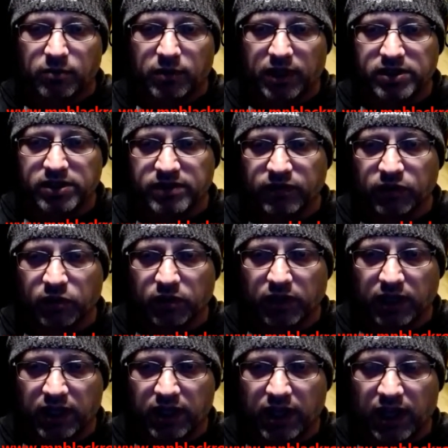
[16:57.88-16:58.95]
Because if you
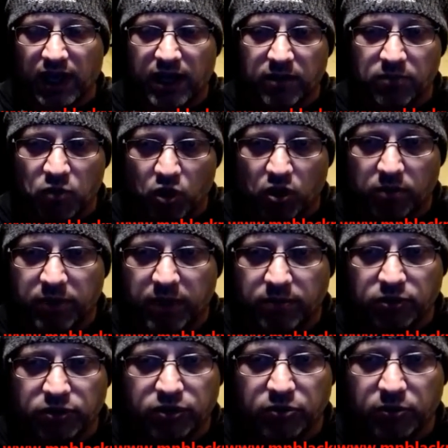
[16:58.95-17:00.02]
can let immoral
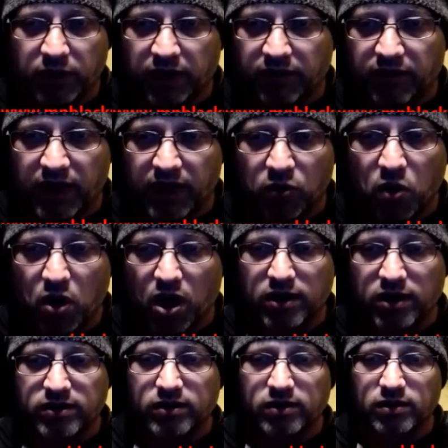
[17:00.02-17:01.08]
people do whatever they
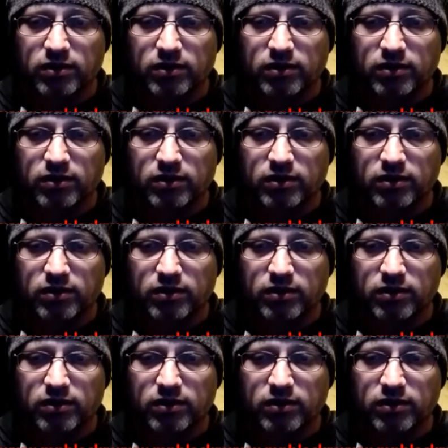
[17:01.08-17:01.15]
want,